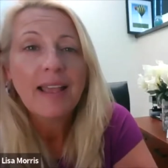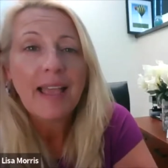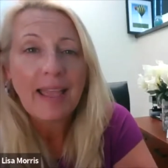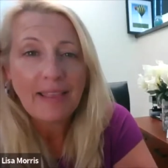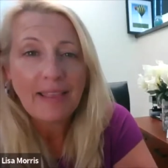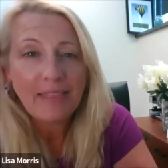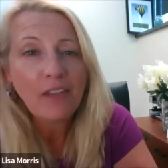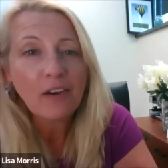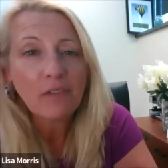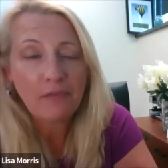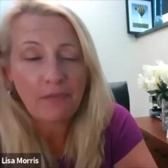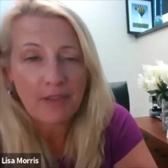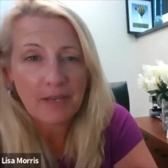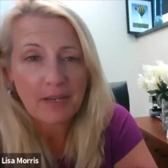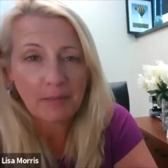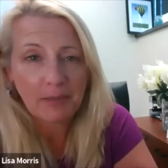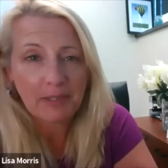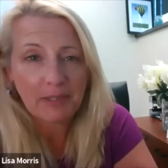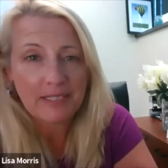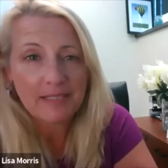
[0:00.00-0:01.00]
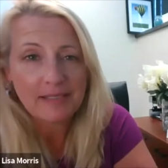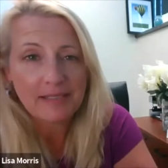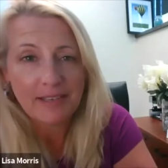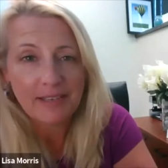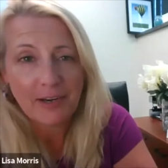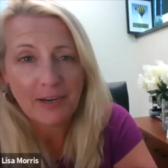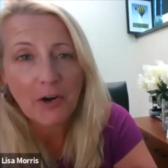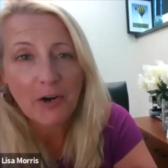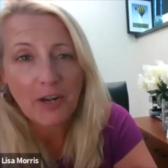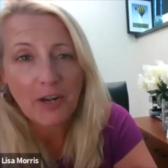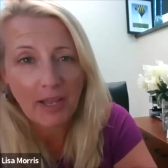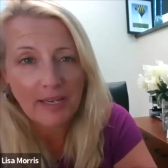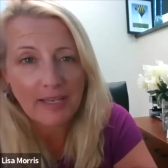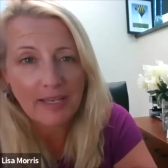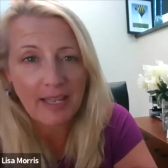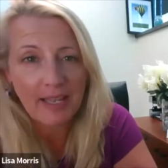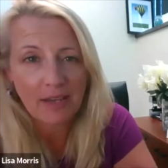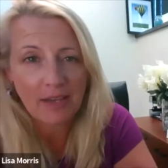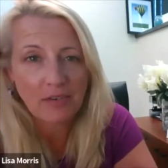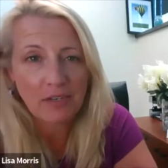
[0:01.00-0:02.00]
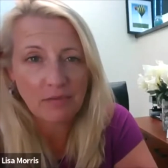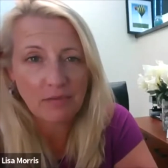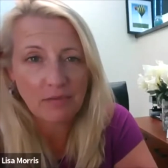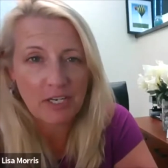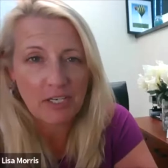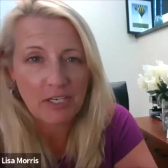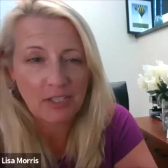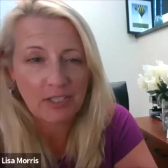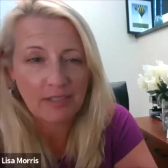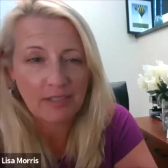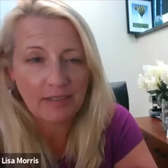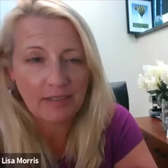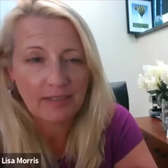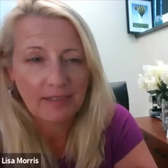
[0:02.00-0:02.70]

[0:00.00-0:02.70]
and their families in our nine county region.